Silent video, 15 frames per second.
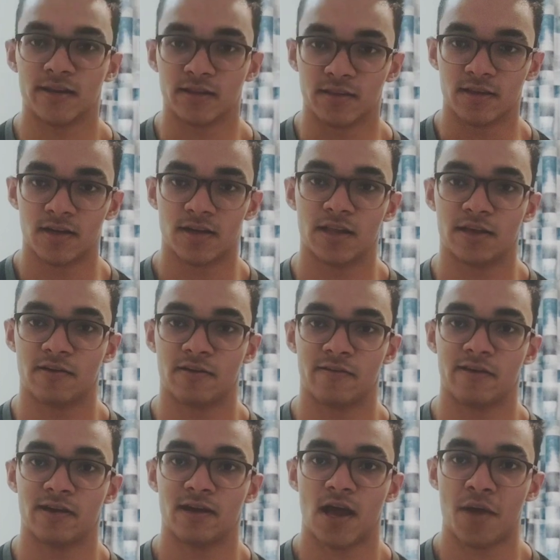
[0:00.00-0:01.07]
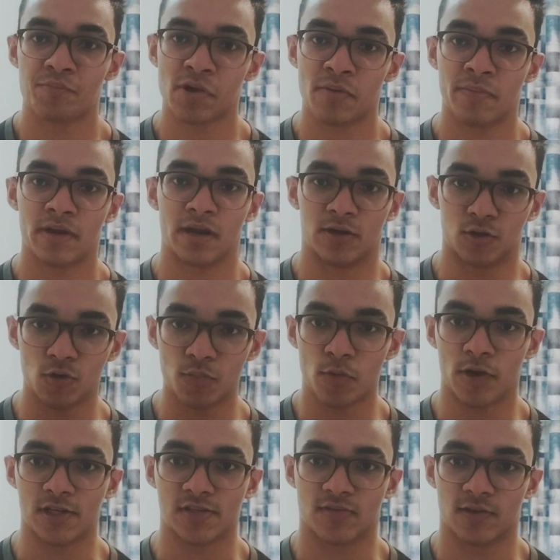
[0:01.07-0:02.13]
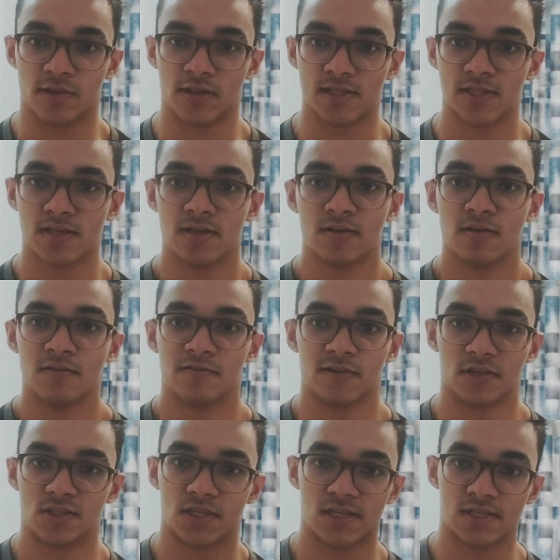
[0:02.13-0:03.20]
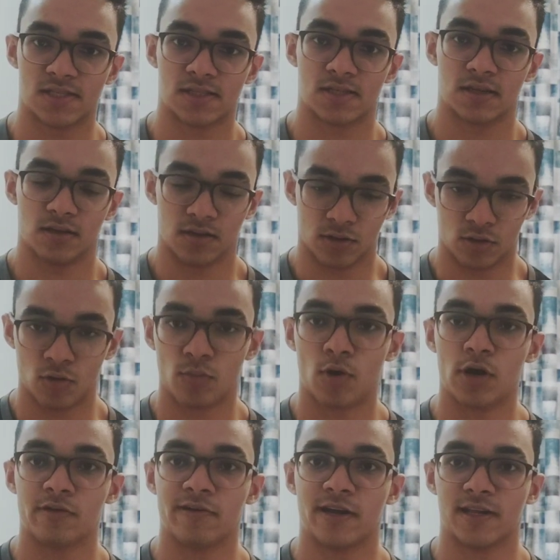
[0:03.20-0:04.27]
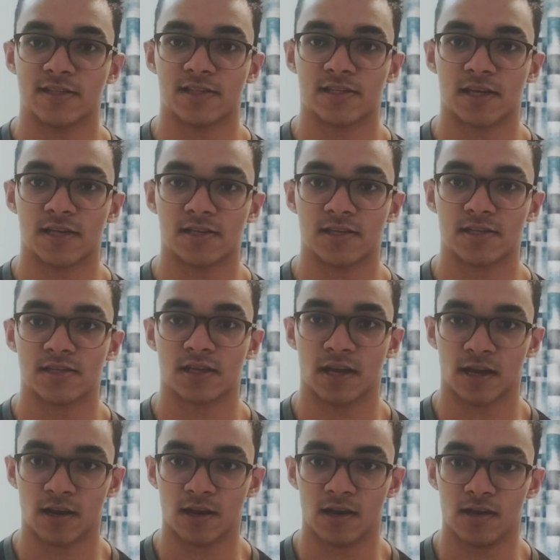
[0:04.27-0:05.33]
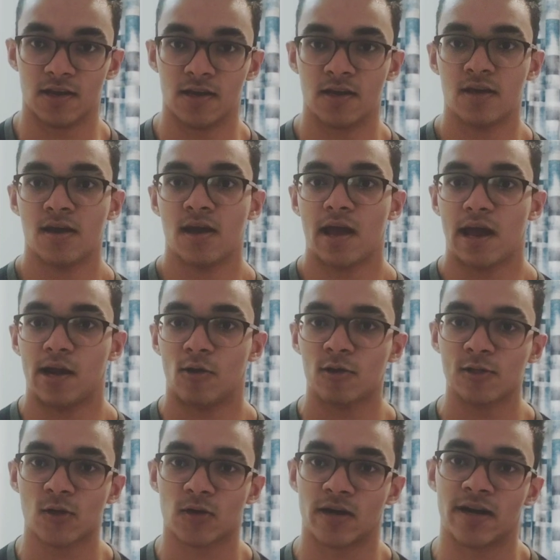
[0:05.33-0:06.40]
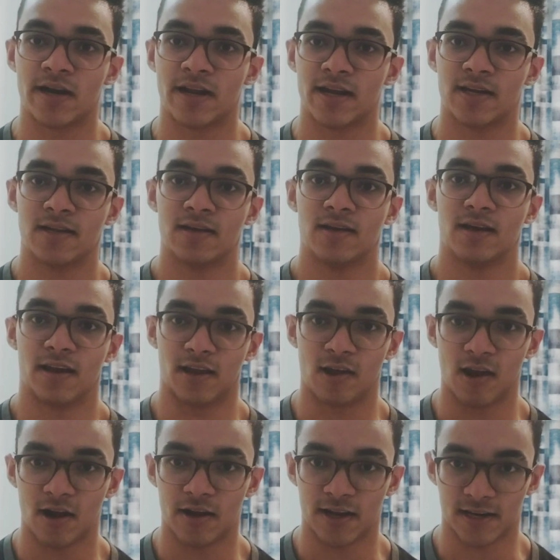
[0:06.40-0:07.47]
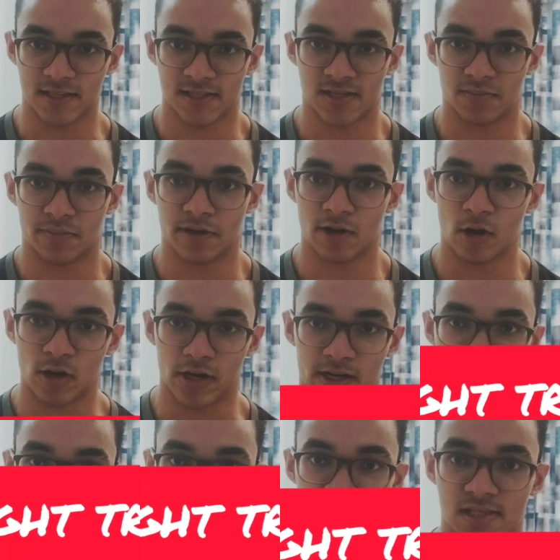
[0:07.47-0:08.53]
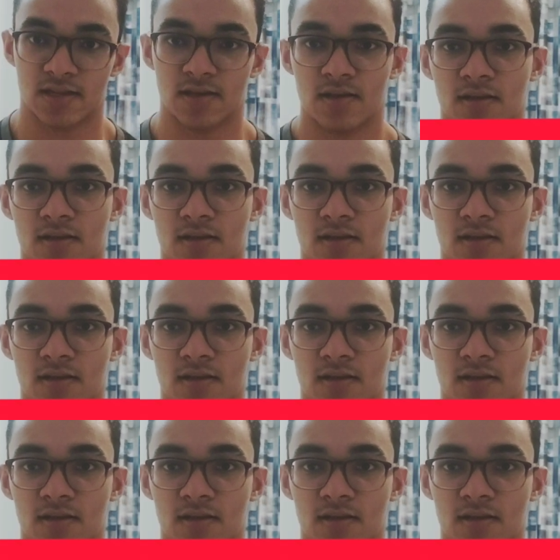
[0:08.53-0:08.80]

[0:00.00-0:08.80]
the third takeaway, I'm combining 2 points for this. First is do bodyweight exercises regularly, and also conduct regular tests, periodic tests.